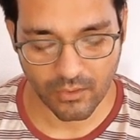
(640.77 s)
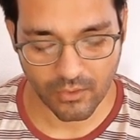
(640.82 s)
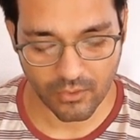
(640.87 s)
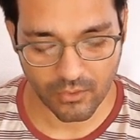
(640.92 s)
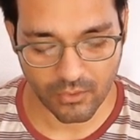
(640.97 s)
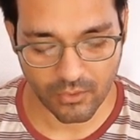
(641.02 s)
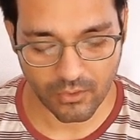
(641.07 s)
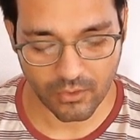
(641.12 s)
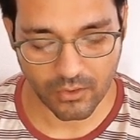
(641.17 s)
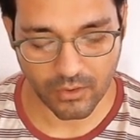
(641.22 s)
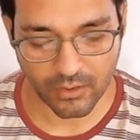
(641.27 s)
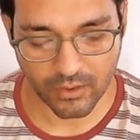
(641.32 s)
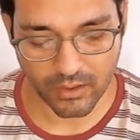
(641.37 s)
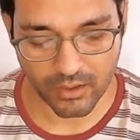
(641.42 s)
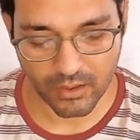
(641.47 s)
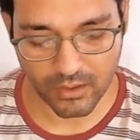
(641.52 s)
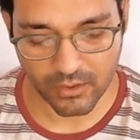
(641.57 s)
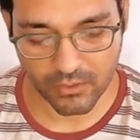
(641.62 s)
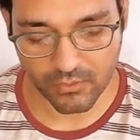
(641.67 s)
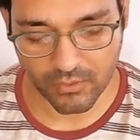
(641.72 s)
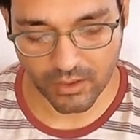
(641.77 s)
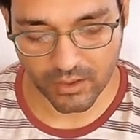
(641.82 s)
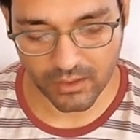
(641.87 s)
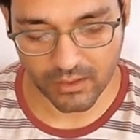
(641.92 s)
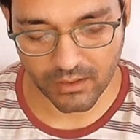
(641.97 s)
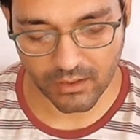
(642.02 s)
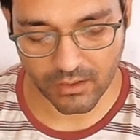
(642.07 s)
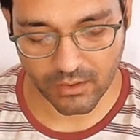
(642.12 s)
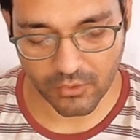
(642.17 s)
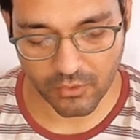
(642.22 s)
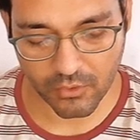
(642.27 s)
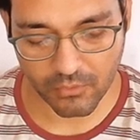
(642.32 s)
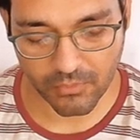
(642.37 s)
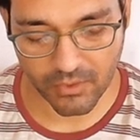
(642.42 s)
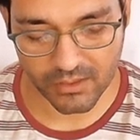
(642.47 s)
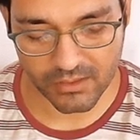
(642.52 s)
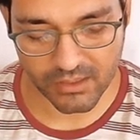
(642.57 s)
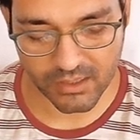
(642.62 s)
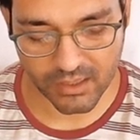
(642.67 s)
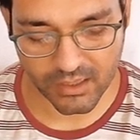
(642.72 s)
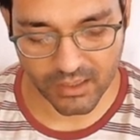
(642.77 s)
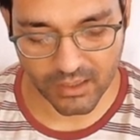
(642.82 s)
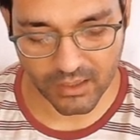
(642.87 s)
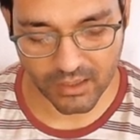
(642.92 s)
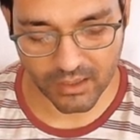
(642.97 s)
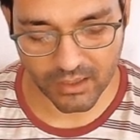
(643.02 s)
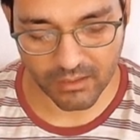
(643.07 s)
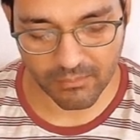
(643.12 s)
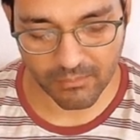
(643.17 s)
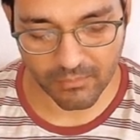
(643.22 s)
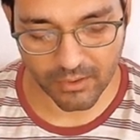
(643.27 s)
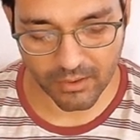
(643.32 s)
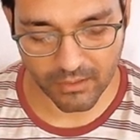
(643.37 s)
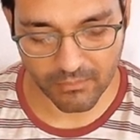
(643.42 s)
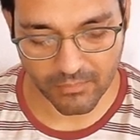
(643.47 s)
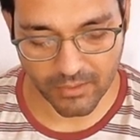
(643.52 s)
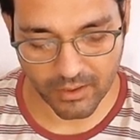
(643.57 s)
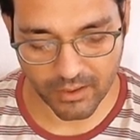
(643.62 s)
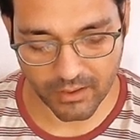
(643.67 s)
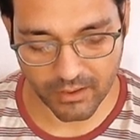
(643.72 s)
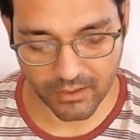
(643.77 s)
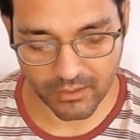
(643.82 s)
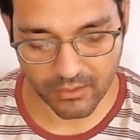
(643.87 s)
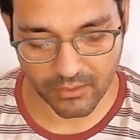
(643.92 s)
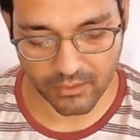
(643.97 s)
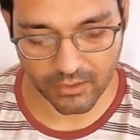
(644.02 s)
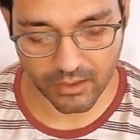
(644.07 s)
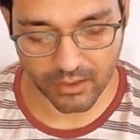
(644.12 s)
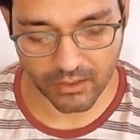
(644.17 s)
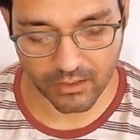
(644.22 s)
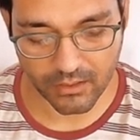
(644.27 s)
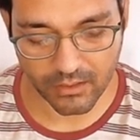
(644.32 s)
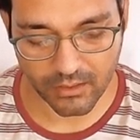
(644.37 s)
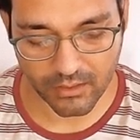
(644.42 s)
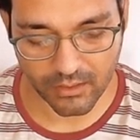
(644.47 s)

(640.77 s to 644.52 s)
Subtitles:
Oh, okay. You may say a mermaid. Okay.